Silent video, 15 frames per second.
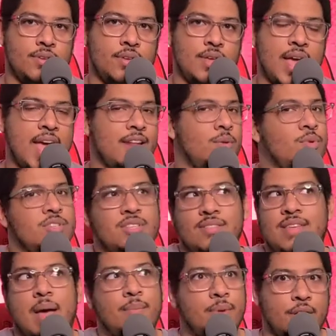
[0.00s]
And it wasn't
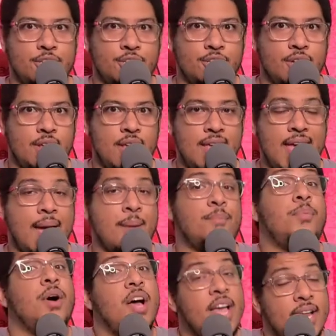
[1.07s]
that much.
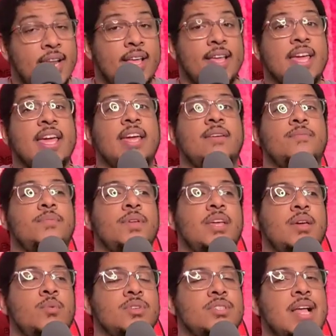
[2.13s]
But he he
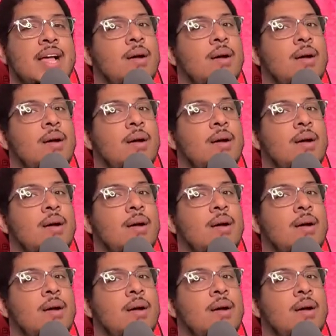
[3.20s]
was like,